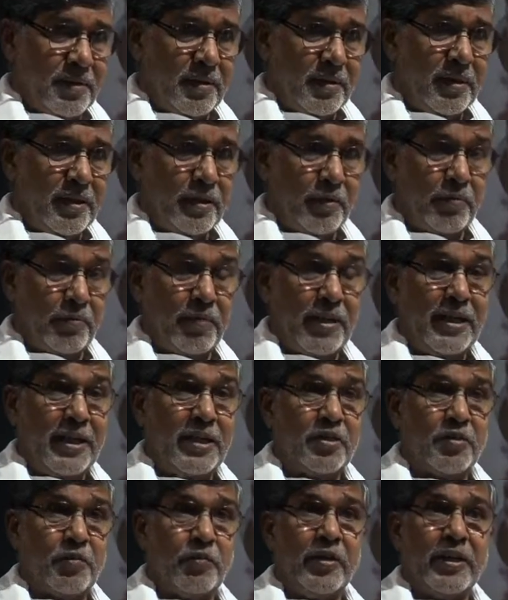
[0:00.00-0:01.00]
Dear
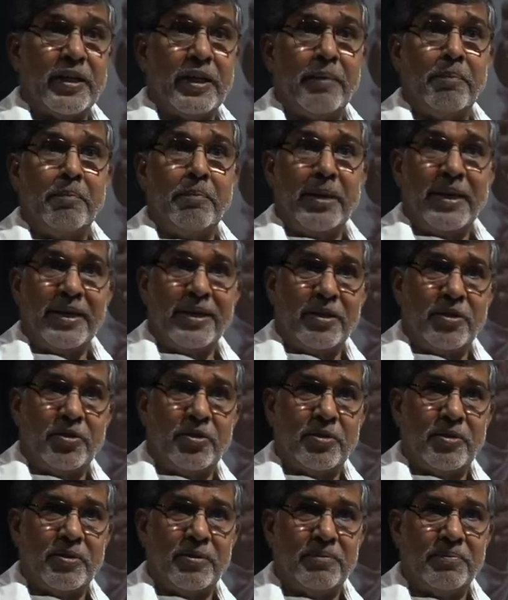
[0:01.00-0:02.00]
friends, we can make
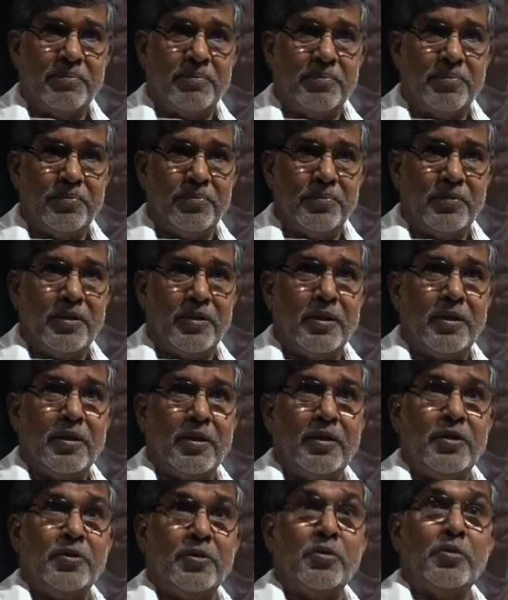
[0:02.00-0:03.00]
it.
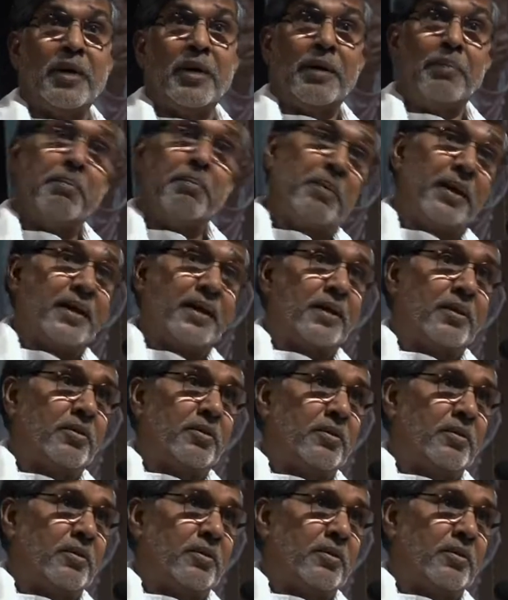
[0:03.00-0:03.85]
You can make it.